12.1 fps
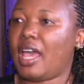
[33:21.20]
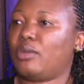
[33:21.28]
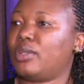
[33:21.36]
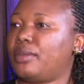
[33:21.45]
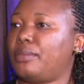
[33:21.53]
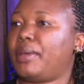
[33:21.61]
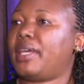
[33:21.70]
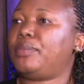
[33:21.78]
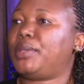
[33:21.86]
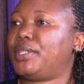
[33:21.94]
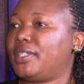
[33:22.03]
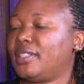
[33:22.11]
I was a
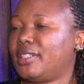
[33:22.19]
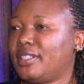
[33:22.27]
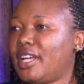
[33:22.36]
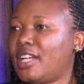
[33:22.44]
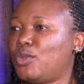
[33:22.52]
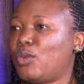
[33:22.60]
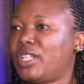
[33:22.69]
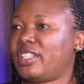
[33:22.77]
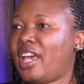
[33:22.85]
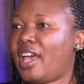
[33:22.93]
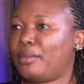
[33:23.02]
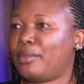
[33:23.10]
baby at one
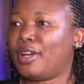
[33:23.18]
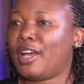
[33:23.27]
time.